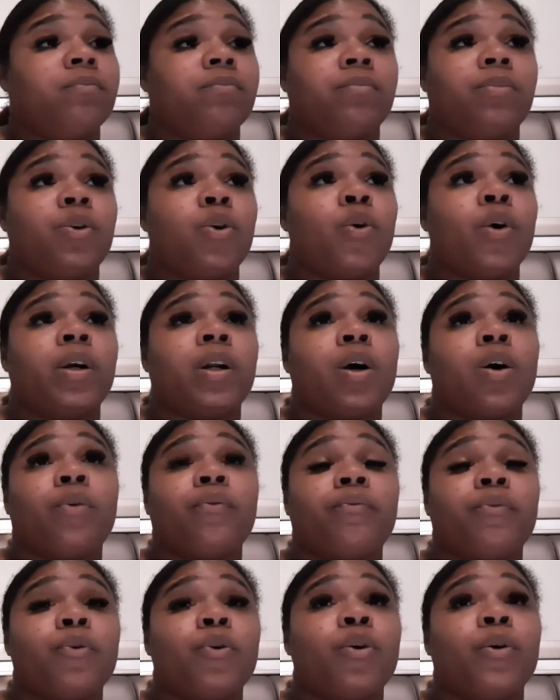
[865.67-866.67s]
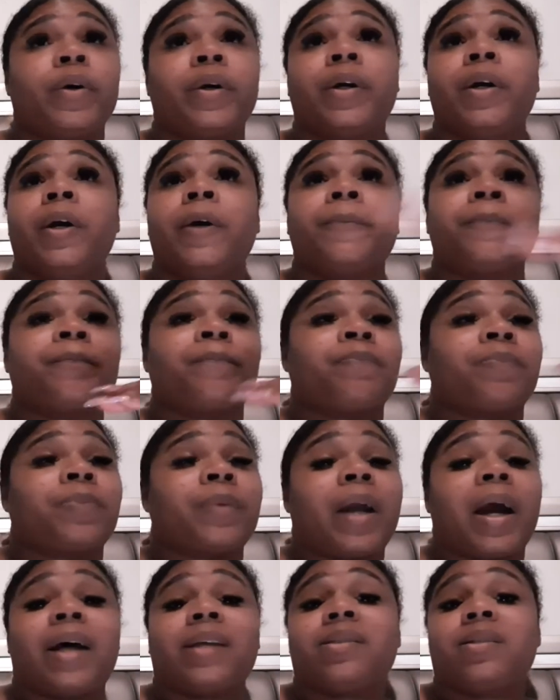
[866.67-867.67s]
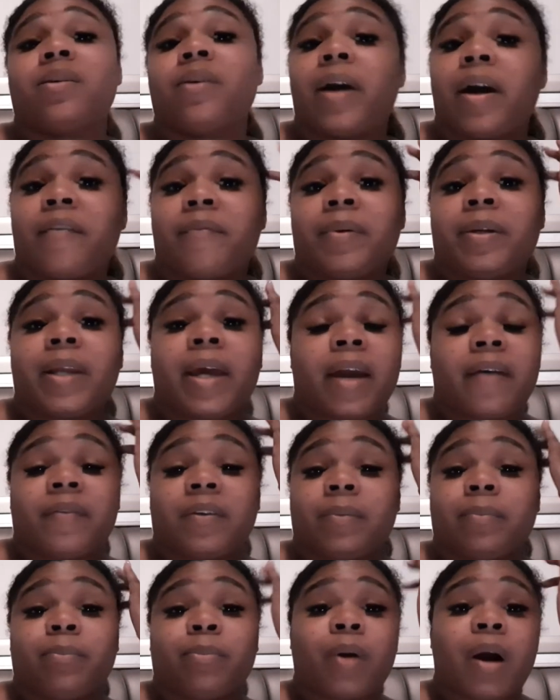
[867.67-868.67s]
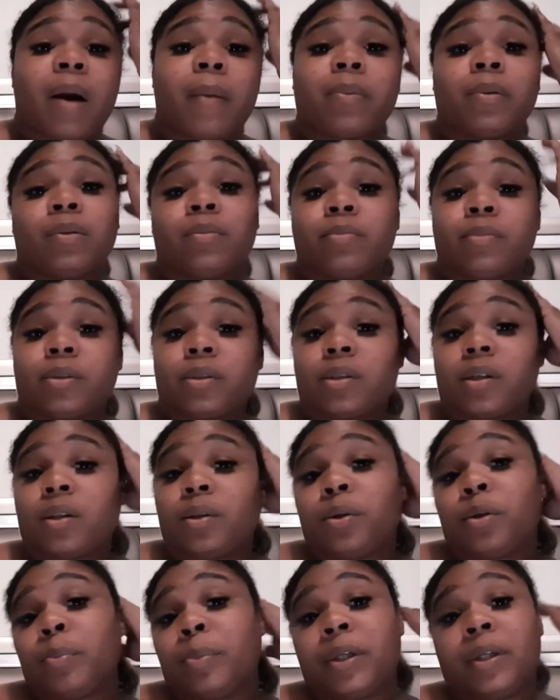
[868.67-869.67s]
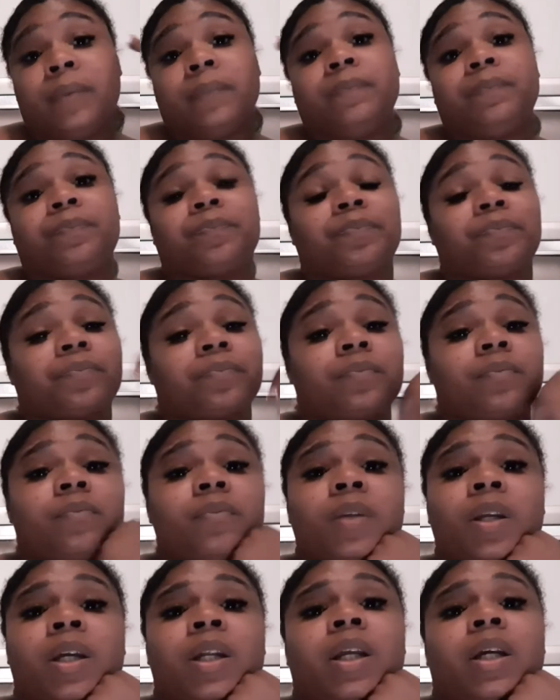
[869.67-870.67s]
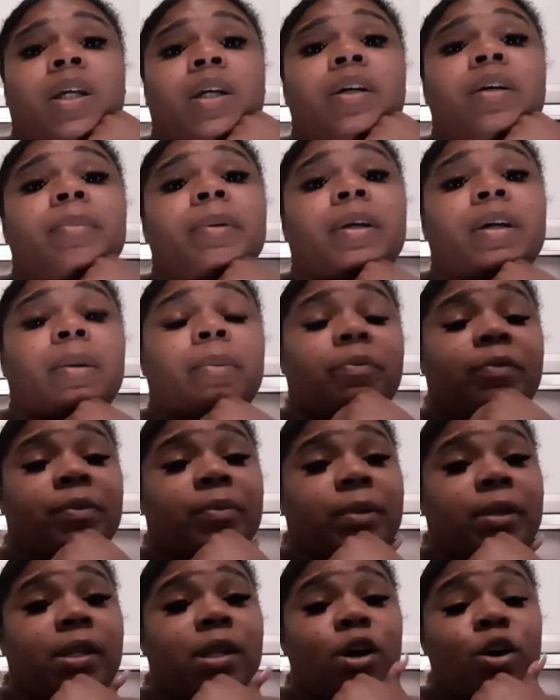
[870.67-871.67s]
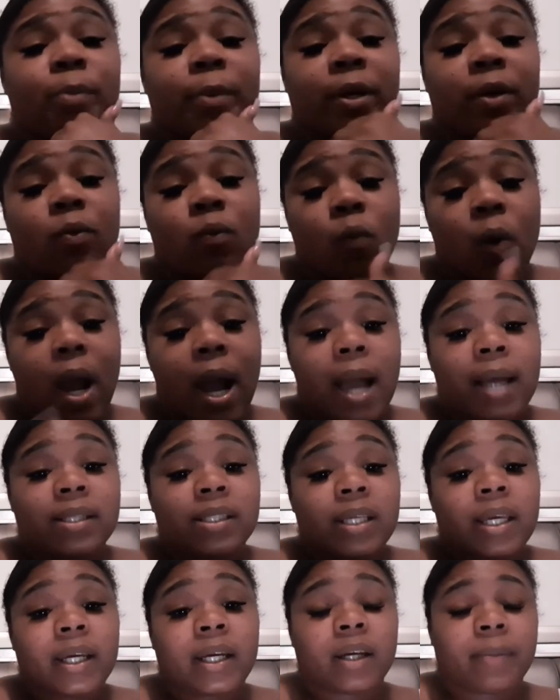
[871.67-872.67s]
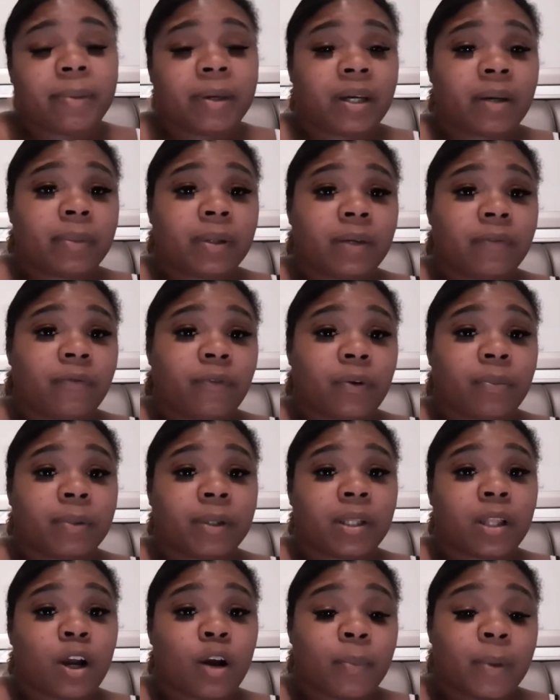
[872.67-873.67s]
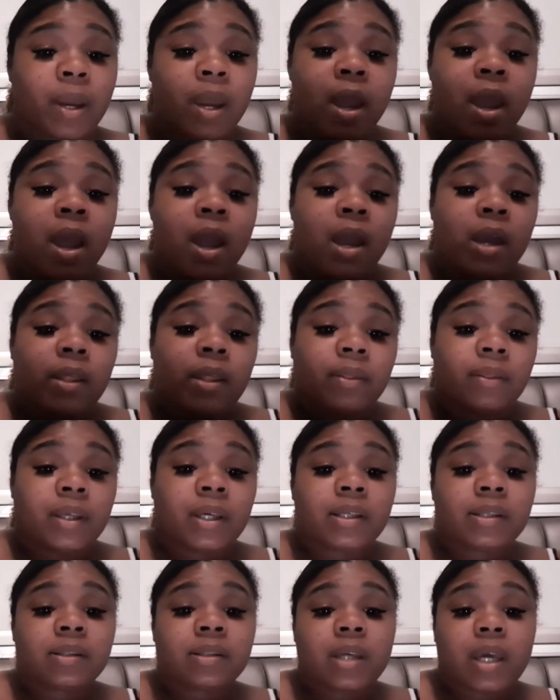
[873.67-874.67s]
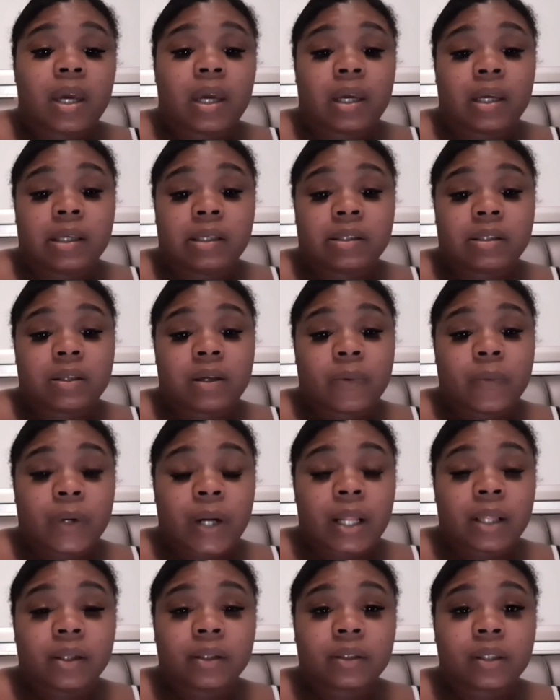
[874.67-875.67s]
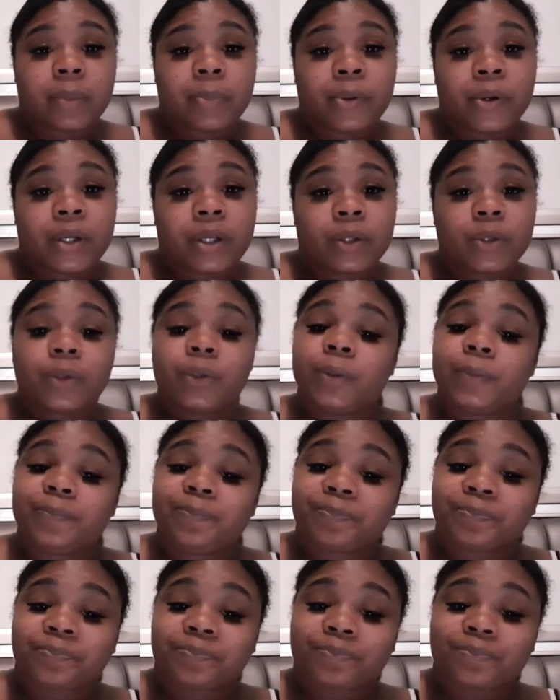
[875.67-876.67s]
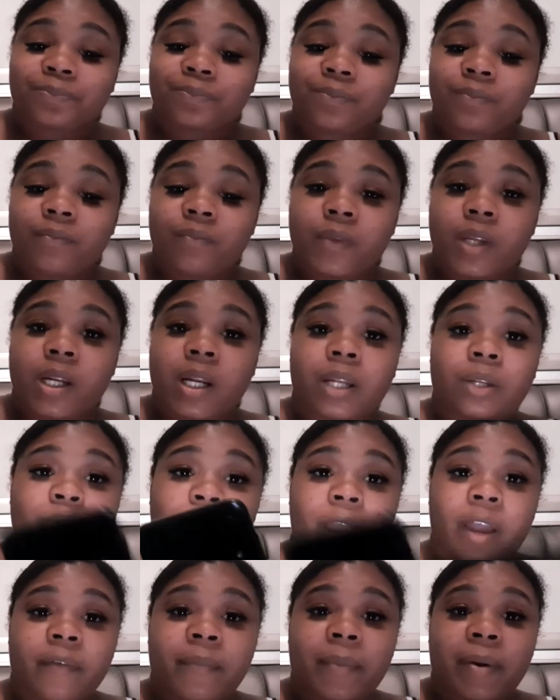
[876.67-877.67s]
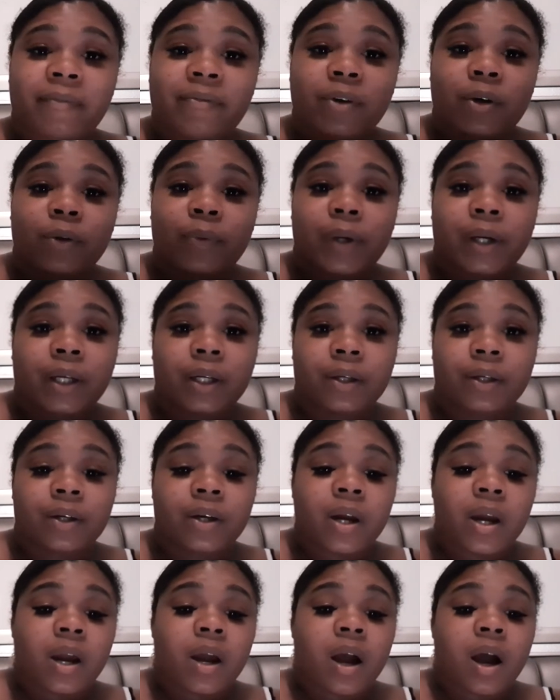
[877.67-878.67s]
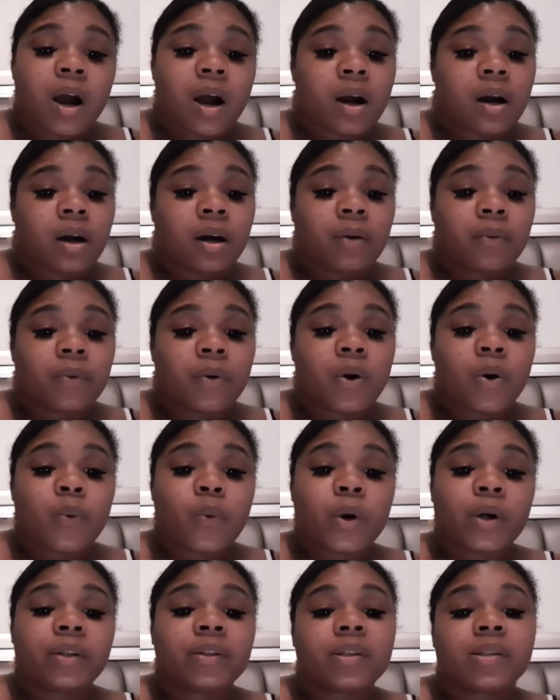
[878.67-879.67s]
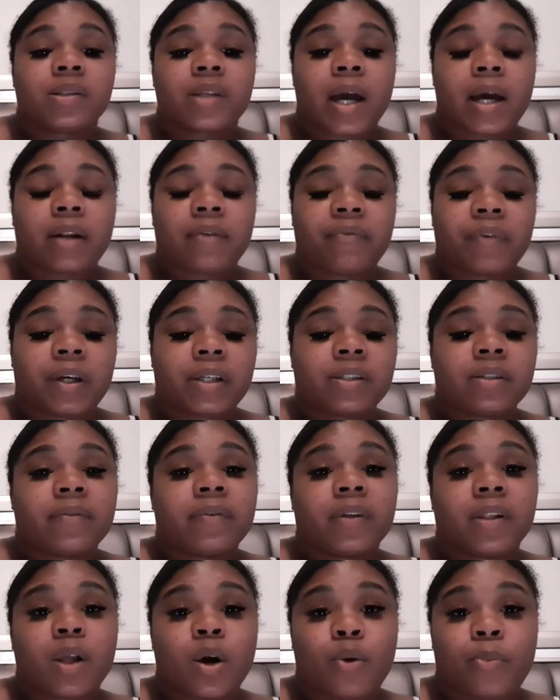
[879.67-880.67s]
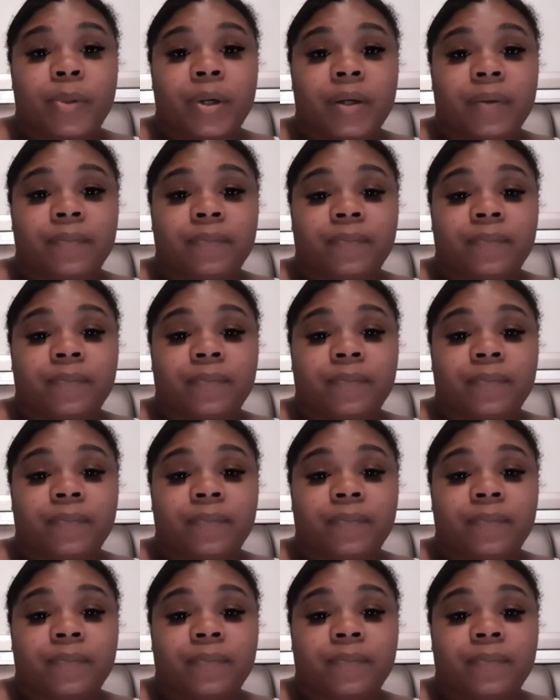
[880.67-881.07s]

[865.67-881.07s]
going on forward. I still have been having problems a little bit, and it could be coming from the Clomid. Why I say it could be coming from the Clomid? This says, what I looked up on Google, and I do have my phone right here. What are the side effects of Clomid?